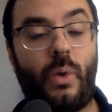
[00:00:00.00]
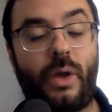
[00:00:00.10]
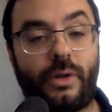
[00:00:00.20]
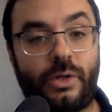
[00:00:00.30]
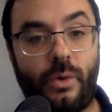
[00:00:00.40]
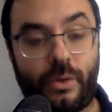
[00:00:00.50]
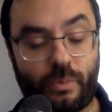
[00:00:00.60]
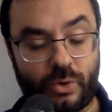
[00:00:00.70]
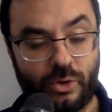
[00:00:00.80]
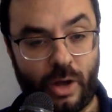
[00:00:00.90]
whether to
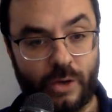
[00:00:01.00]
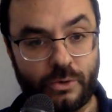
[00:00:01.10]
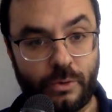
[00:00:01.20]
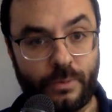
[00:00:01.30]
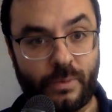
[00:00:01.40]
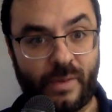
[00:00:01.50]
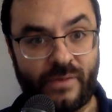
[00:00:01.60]
withdraw troops from